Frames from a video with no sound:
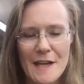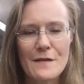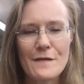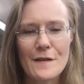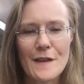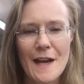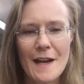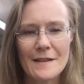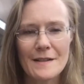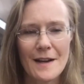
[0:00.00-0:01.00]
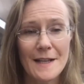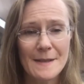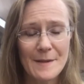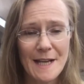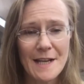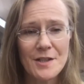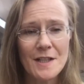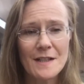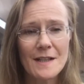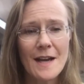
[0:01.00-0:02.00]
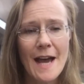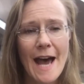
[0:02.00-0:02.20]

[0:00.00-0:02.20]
you for that explanation.